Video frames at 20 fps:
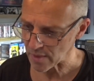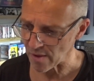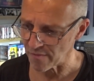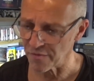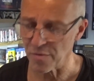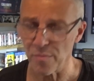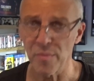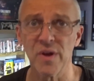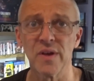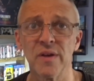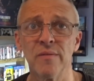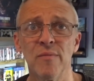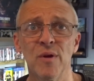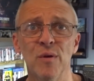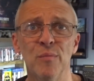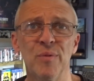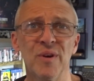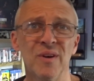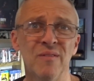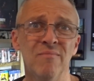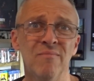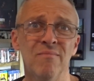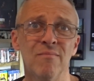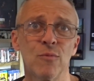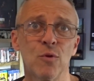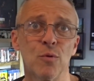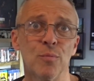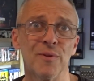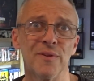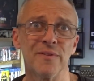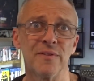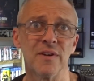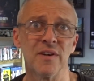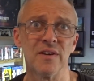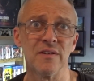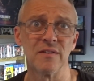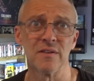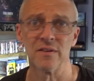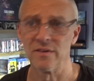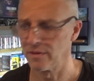For me, it'd be a couple of
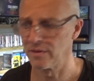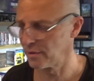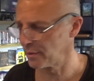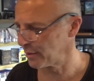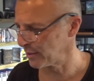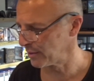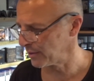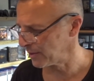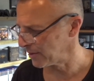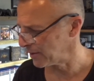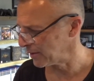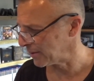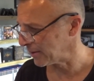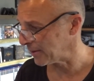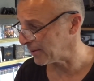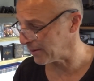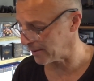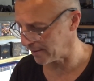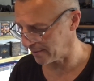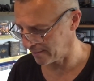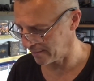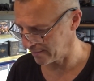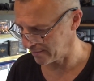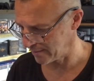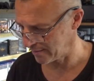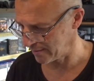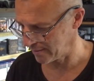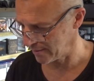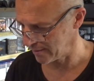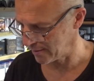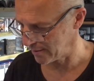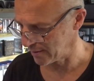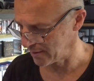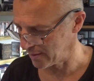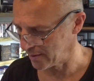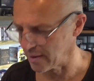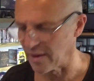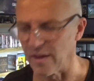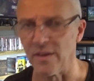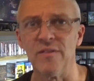days. Yeah.
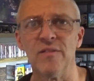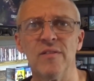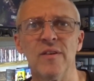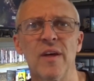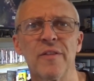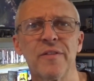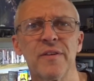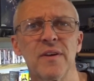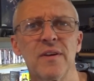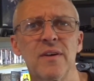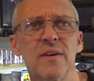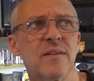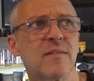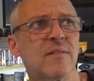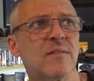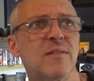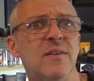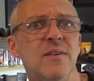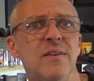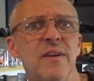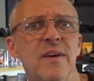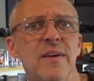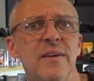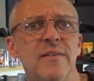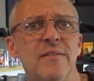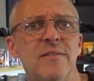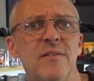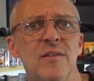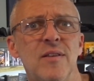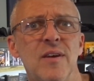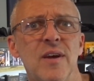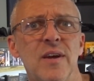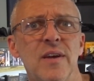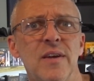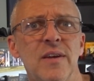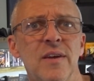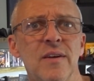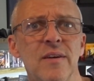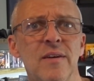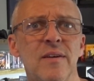And I think today's the
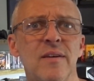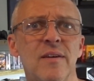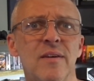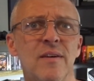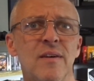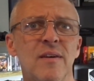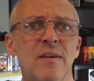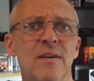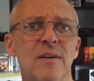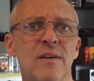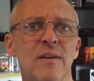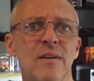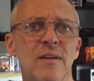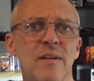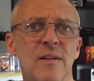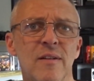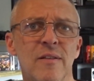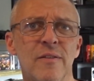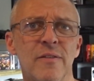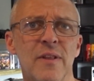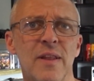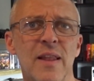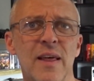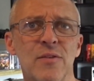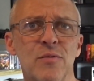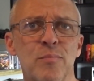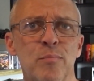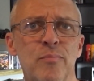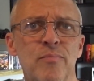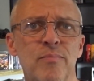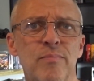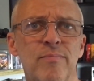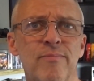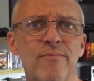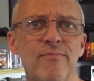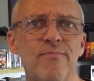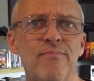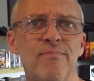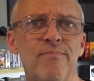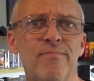day the last
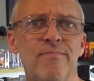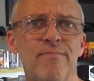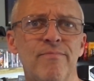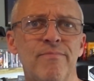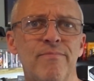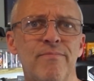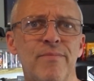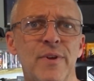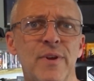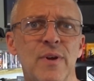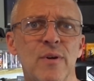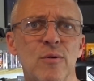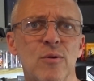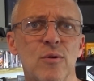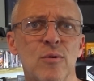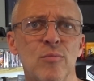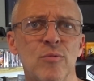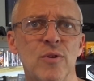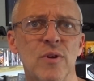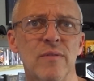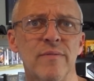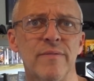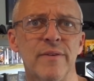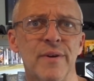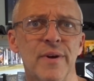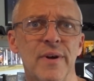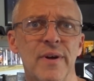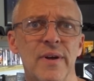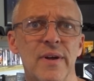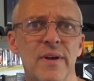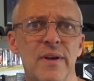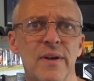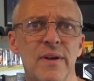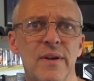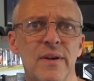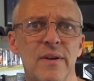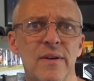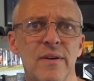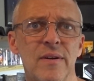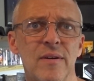video comes out for that,
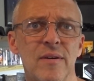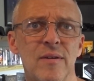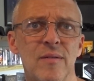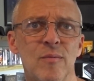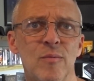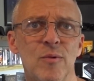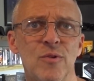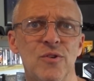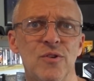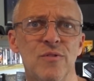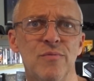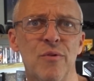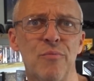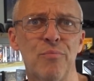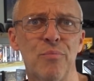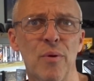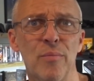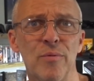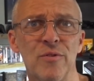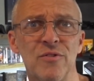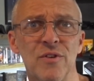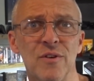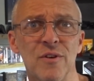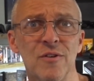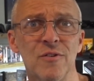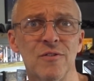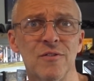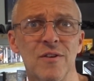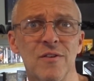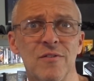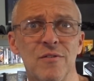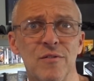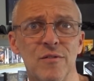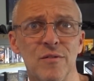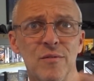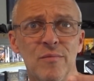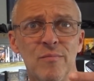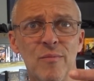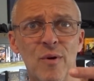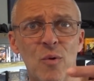which you've probably seen because this
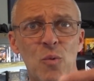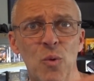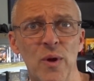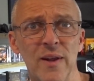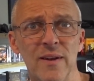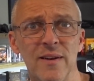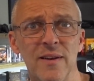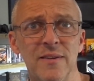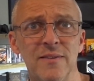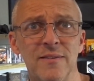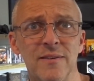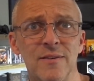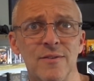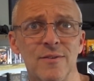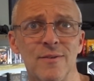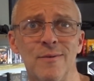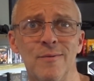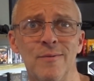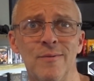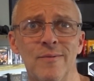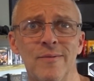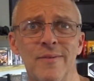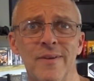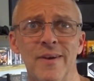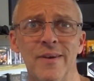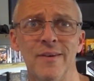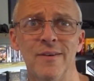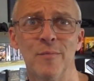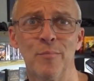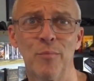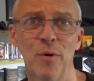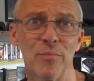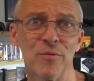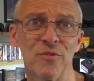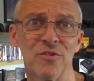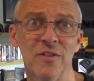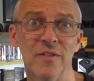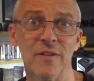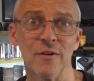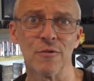is a week later, so yeah, you've probably
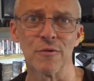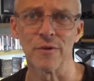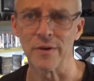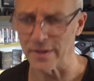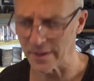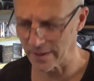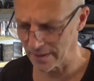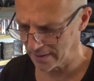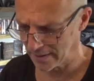seen that already.